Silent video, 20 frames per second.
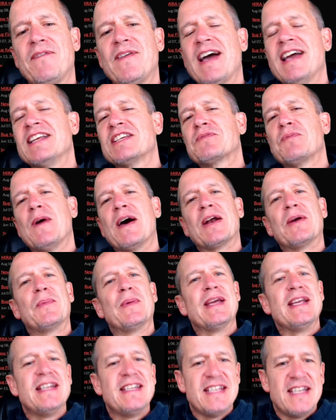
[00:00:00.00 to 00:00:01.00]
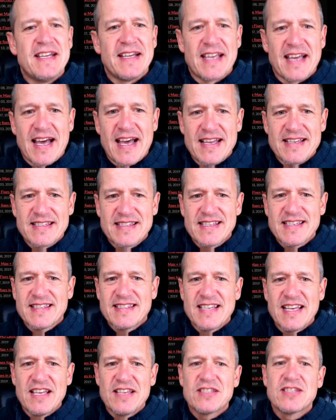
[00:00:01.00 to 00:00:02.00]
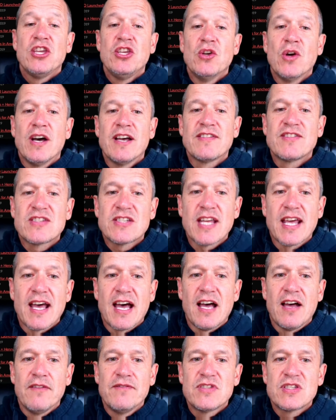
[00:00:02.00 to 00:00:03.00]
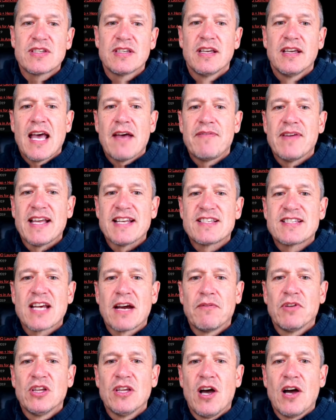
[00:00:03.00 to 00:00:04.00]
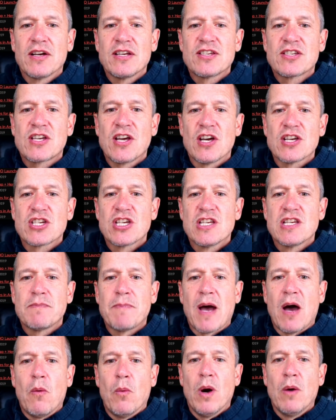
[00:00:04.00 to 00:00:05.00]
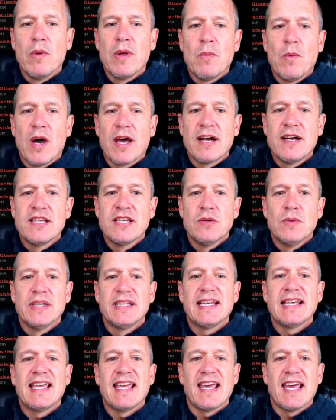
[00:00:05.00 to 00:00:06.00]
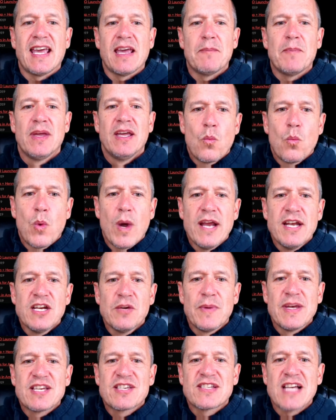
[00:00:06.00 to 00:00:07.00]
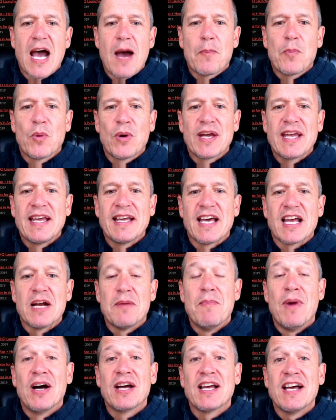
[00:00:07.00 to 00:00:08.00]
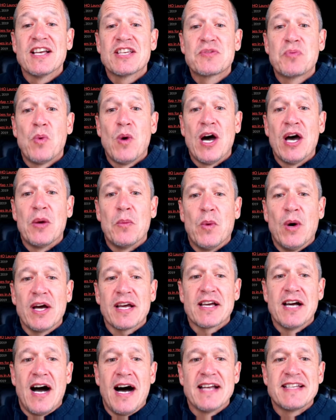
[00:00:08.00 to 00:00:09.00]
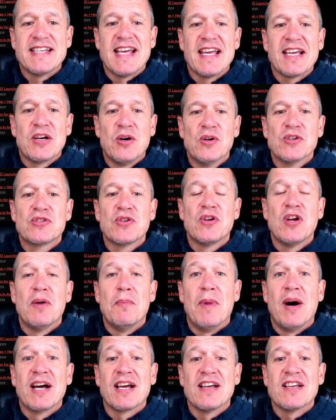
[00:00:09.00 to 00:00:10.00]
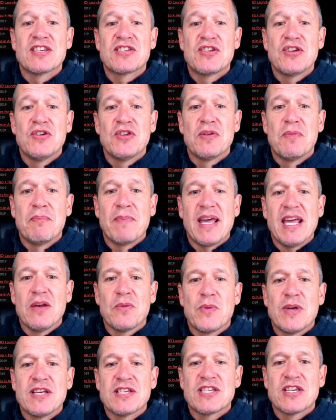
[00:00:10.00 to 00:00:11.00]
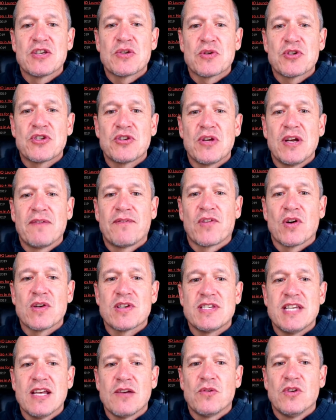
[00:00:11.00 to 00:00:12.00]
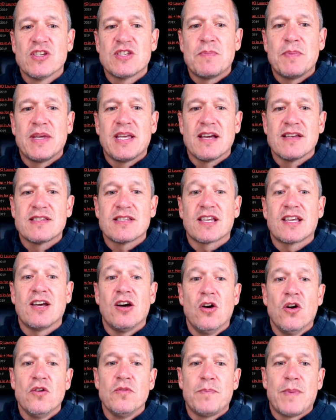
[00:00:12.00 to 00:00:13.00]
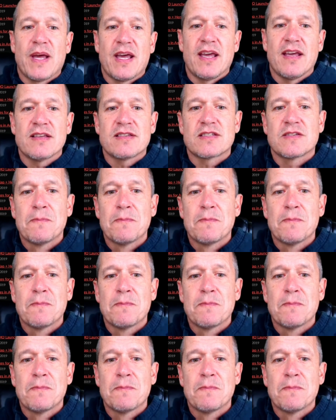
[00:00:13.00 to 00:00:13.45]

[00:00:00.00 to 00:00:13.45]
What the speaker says: I just want to read to you guys. This says, US devs have had several long discussions about what we want to do with the game. When do we stop working on Among Us 1? What content goes into Among Us 2? The main reasons we're shooting for a sequel is because the code base